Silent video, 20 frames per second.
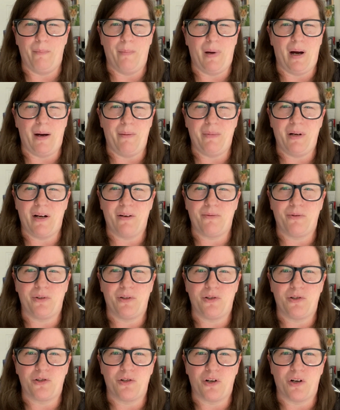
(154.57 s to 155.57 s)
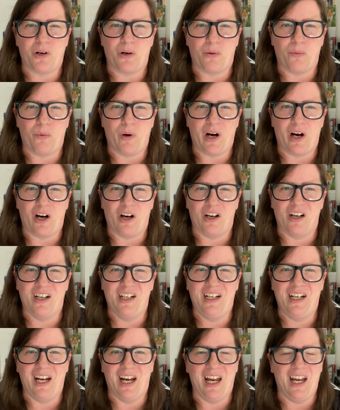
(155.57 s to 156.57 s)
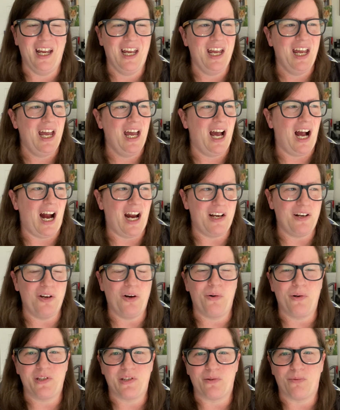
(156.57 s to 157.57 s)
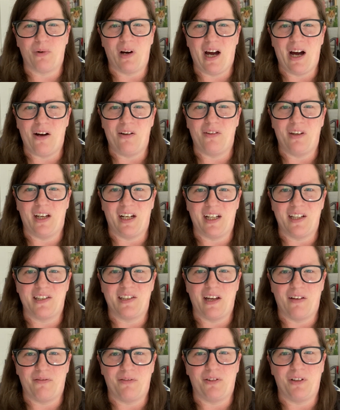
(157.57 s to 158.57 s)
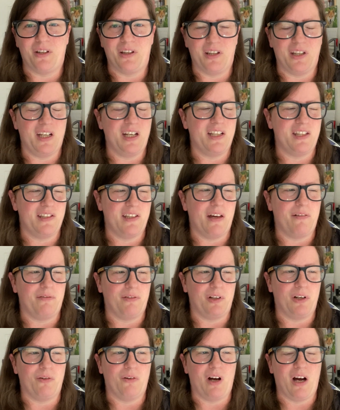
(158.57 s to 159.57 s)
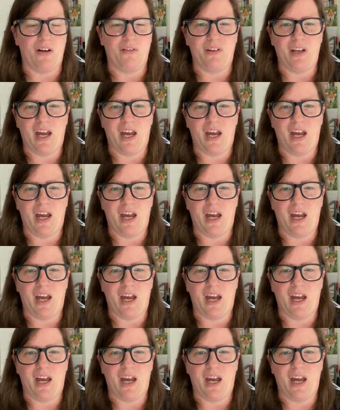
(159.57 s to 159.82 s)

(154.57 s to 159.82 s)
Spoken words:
I'm not really sure where. I know it's around, like it's definitely around.